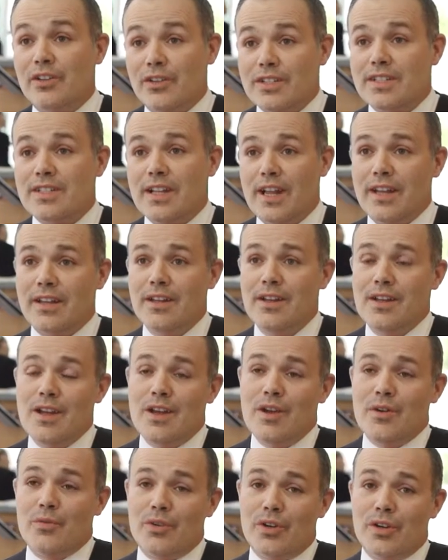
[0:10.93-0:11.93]
looks like,
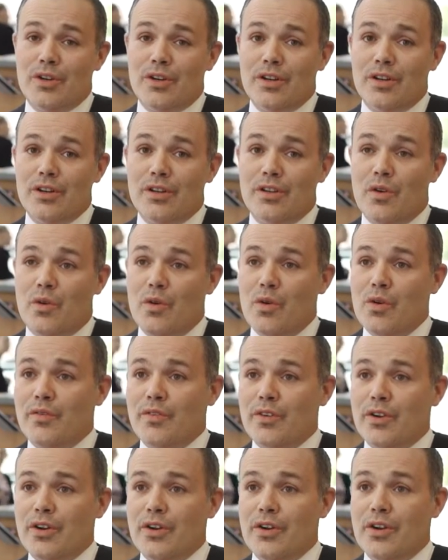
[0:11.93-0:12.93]
we're going to go
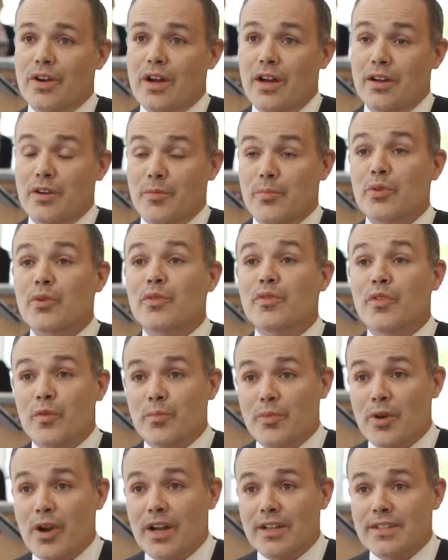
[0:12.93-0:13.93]
over an approval
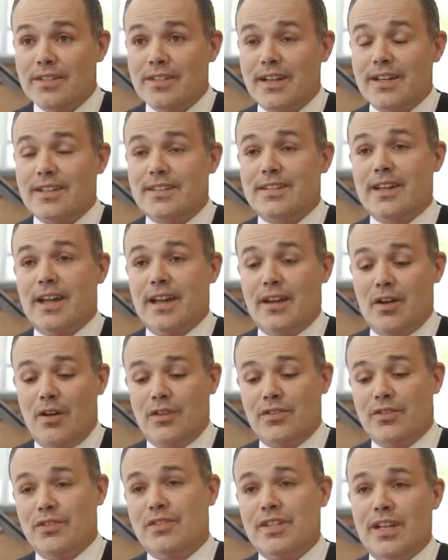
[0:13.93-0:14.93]
process and
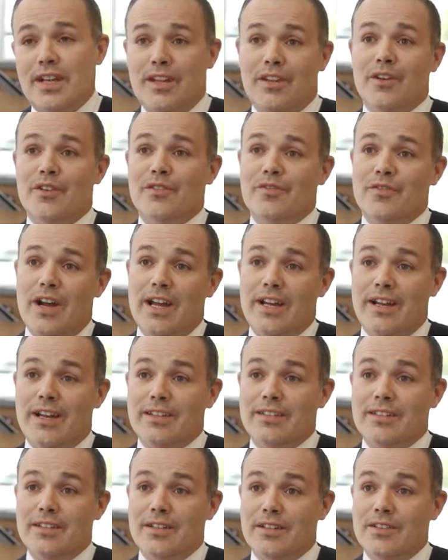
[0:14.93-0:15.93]
also tailor
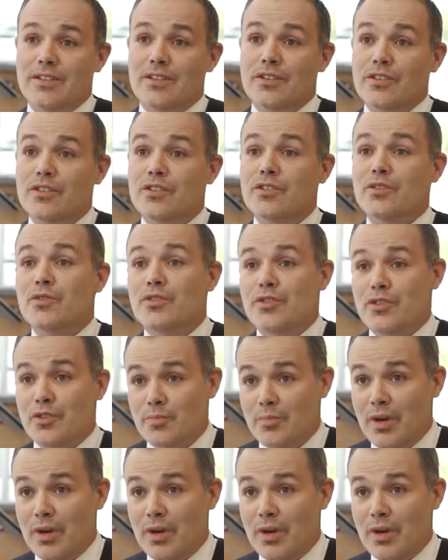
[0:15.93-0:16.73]
financing that's going to suit your